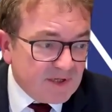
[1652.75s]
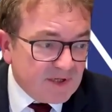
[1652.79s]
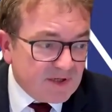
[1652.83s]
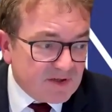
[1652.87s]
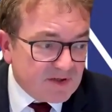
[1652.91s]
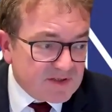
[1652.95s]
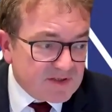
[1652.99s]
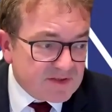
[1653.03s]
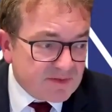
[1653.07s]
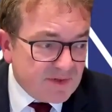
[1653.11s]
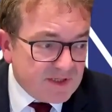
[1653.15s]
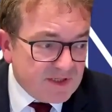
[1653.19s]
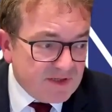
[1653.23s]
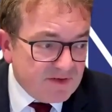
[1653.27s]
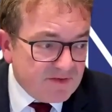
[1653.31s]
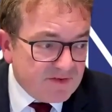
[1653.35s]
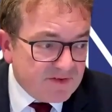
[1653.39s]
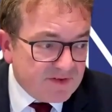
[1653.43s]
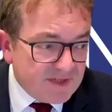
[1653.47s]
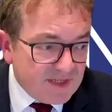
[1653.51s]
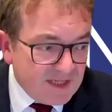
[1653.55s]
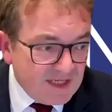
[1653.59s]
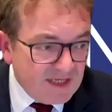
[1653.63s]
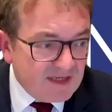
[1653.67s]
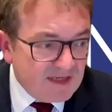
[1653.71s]
because when
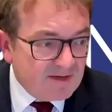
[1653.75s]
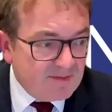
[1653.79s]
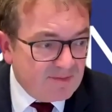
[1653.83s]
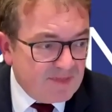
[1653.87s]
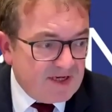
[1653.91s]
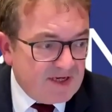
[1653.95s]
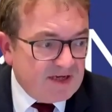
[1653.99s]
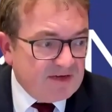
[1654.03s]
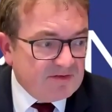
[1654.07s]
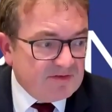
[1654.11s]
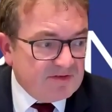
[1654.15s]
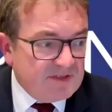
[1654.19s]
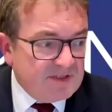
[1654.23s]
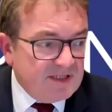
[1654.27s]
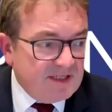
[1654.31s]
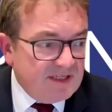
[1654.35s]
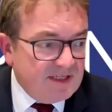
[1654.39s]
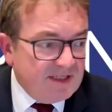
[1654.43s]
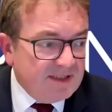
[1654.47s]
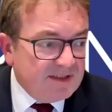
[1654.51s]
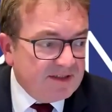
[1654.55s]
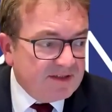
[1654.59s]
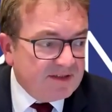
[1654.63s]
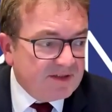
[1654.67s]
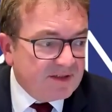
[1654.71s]
you think about
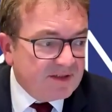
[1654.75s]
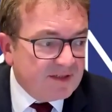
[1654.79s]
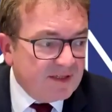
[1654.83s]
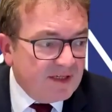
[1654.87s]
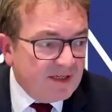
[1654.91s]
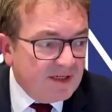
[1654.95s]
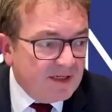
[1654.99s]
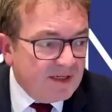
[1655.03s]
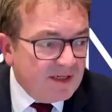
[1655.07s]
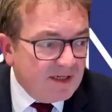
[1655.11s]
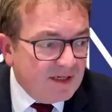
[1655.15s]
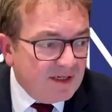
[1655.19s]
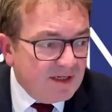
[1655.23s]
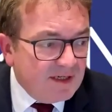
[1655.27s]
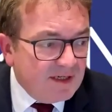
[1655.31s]
it,